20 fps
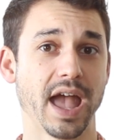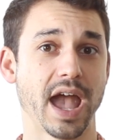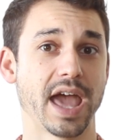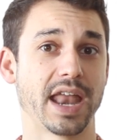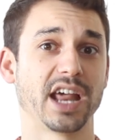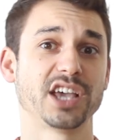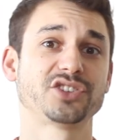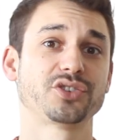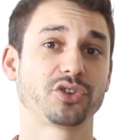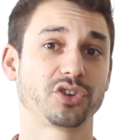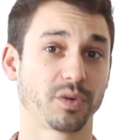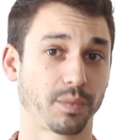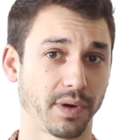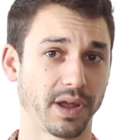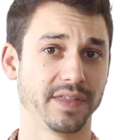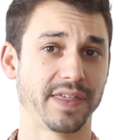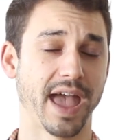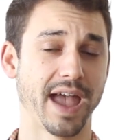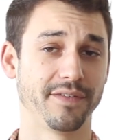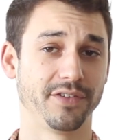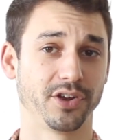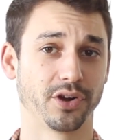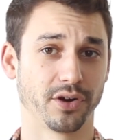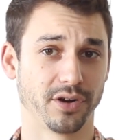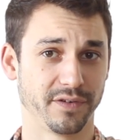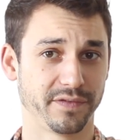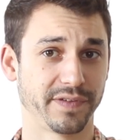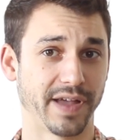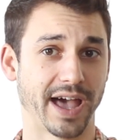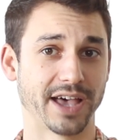and I start to breathe heavier
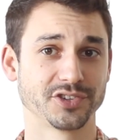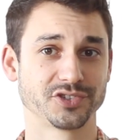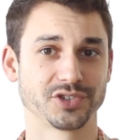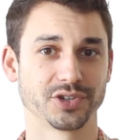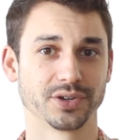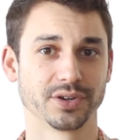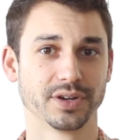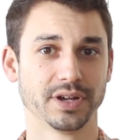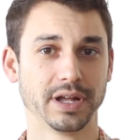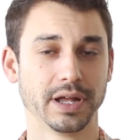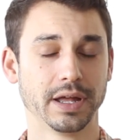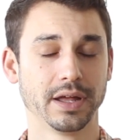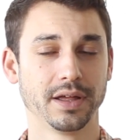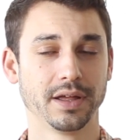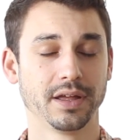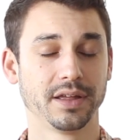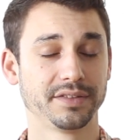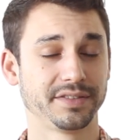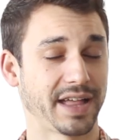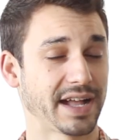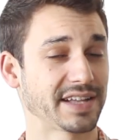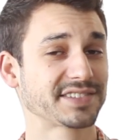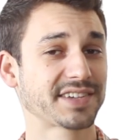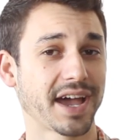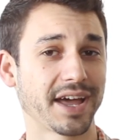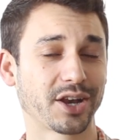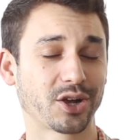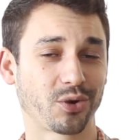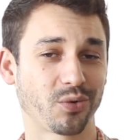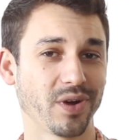and faster. That's
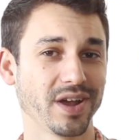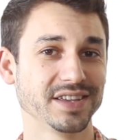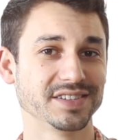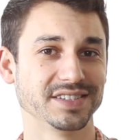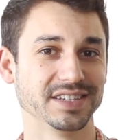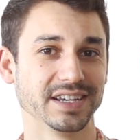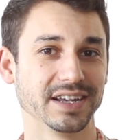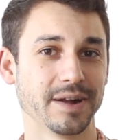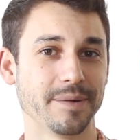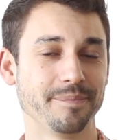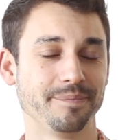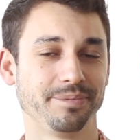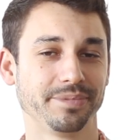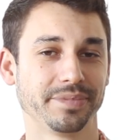kind of crazy.